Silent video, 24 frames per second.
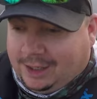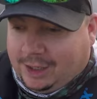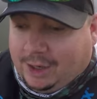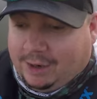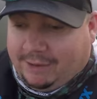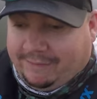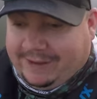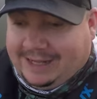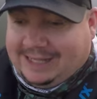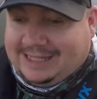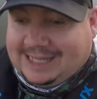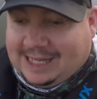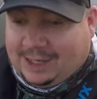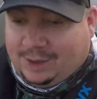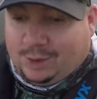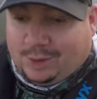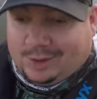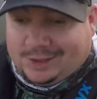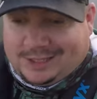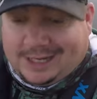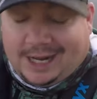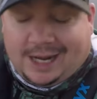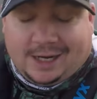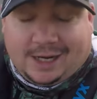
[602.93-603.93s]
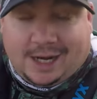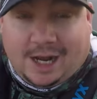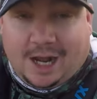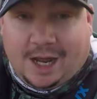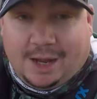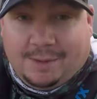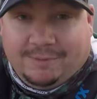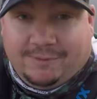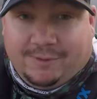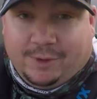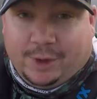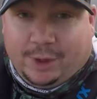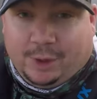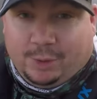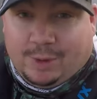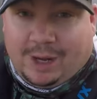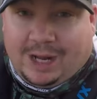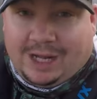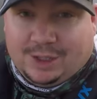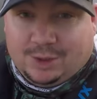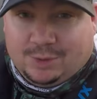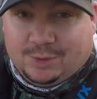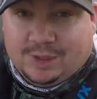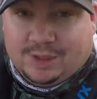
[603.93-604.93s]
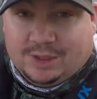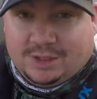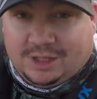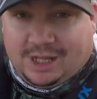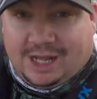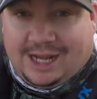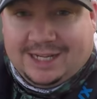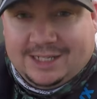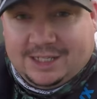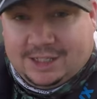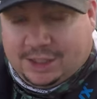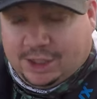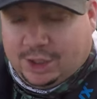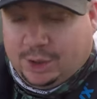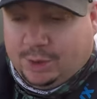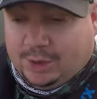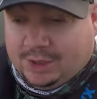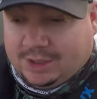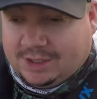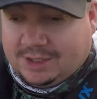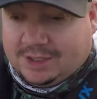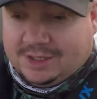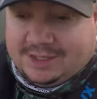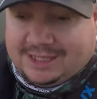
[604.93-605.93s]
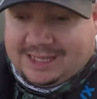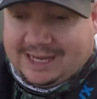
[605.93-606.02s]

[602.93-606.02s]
Go to Vance Outdoors dot com for your rods, reels, lines, lures.